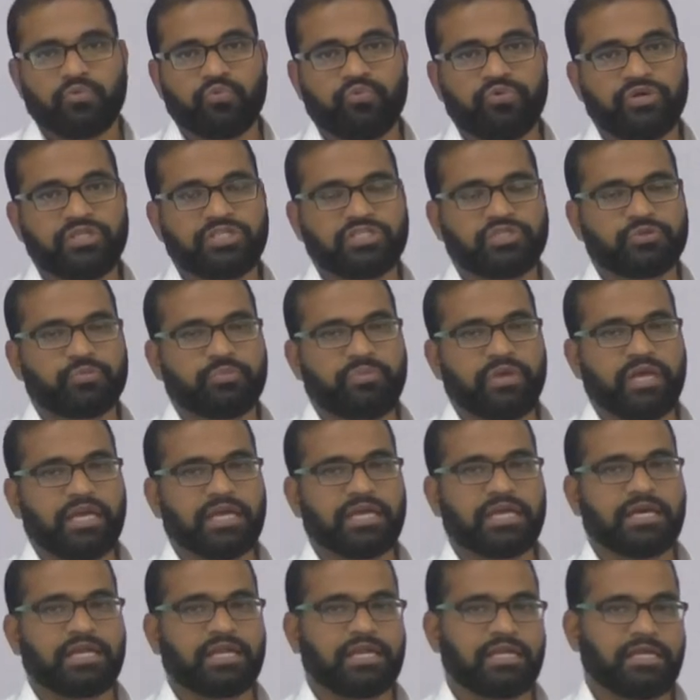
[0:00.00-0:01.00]
which may
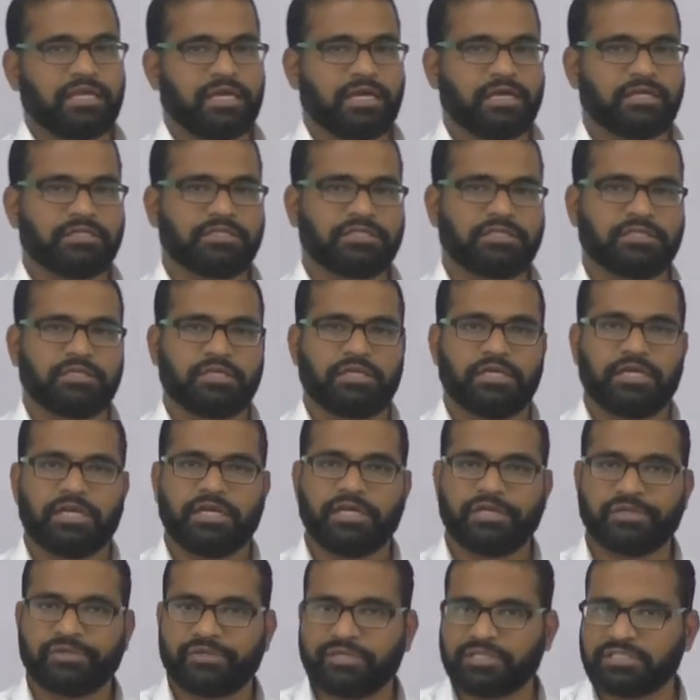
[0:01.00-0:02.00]
create
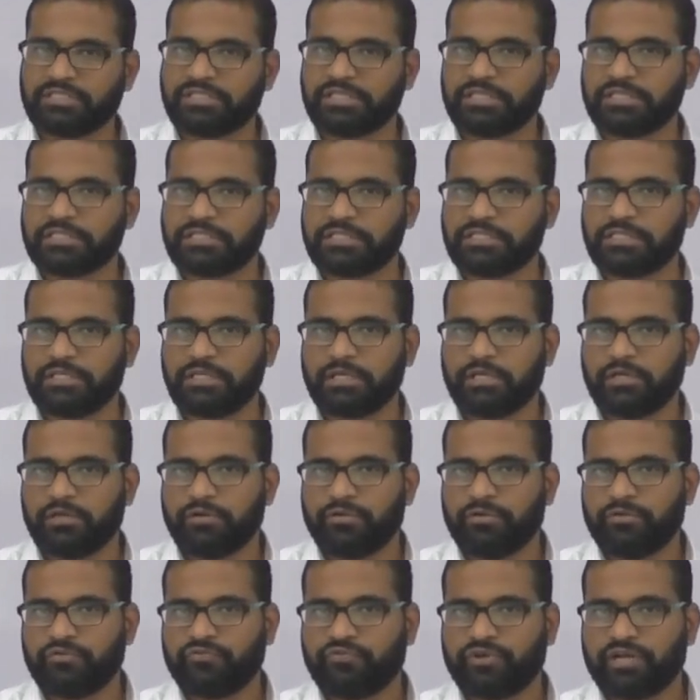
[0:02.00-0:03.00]
hindrances
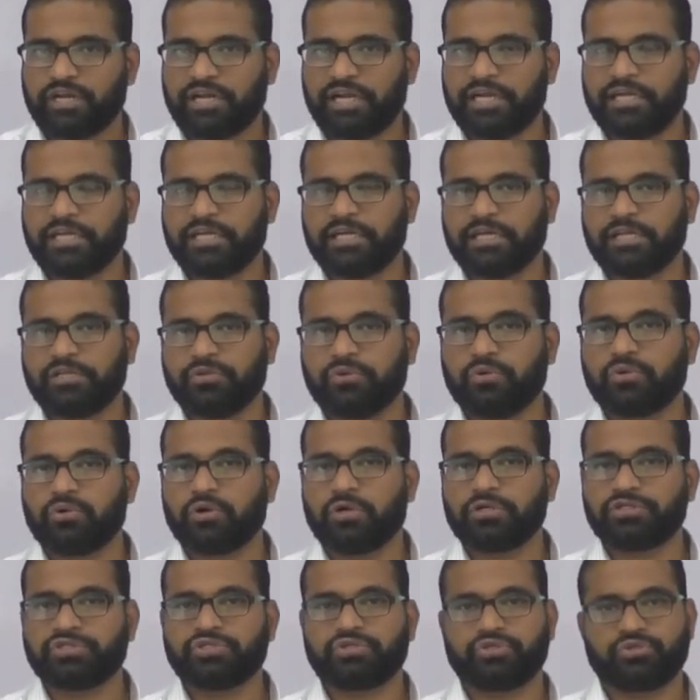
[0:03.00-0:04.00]
for writing a new
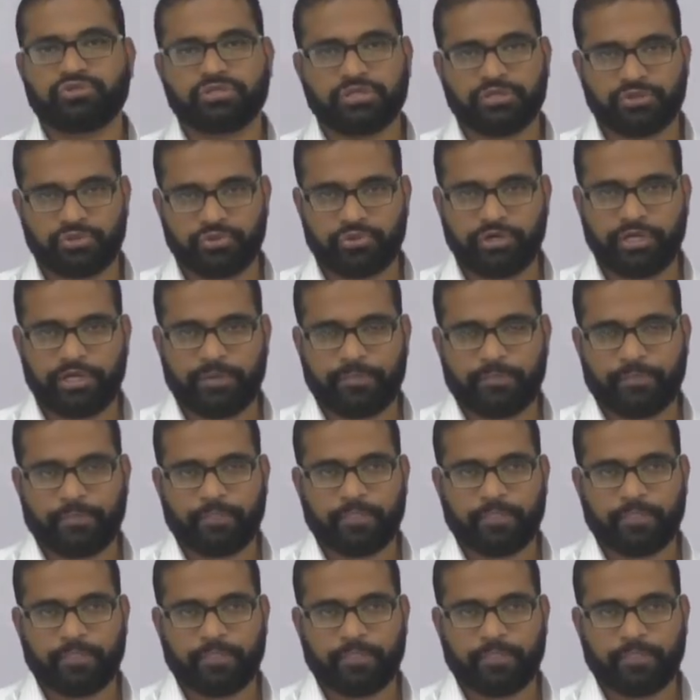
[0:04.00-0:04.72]
constitution today.